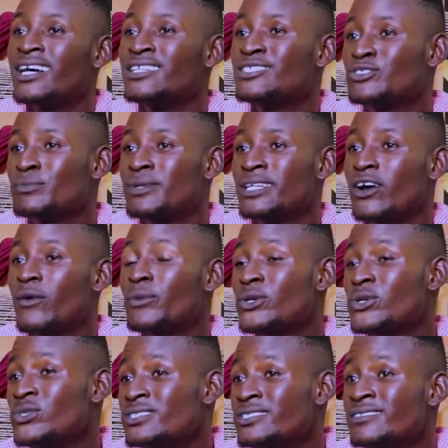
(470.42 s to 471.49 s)
instruments I'll be
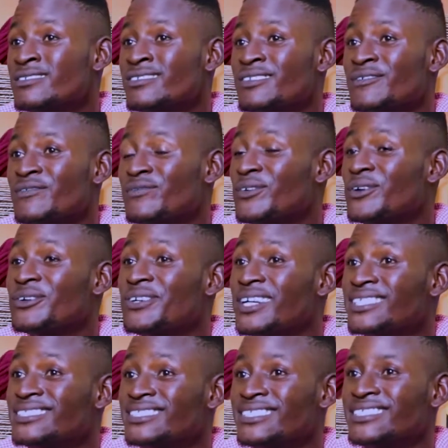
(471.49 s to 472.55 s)
using for
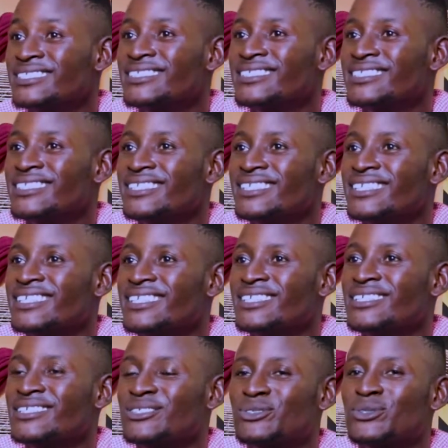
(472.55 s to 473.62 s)
renting.
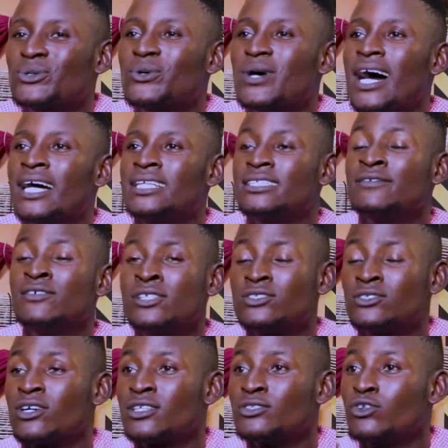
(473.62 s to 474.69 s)
So, and even this
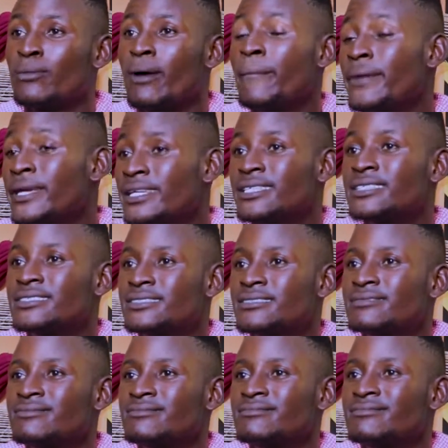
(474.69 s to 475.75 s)
talking drum, I make it.
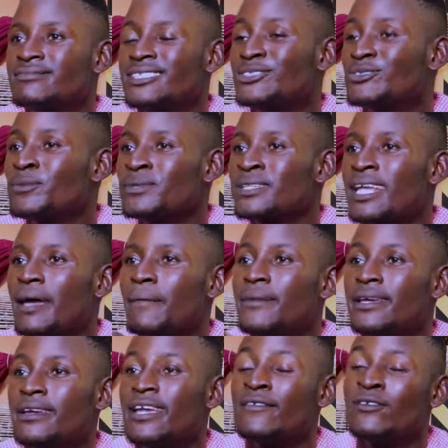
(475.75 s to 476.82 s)
It's something that I
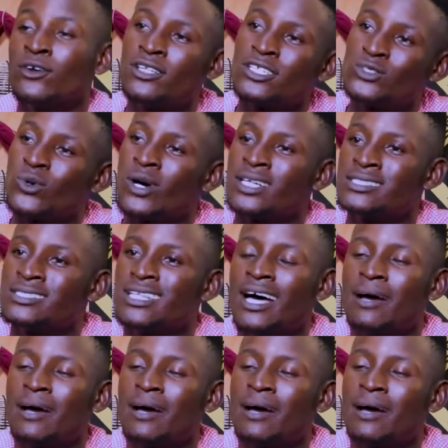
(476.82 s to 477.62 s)
make. Even all these ones that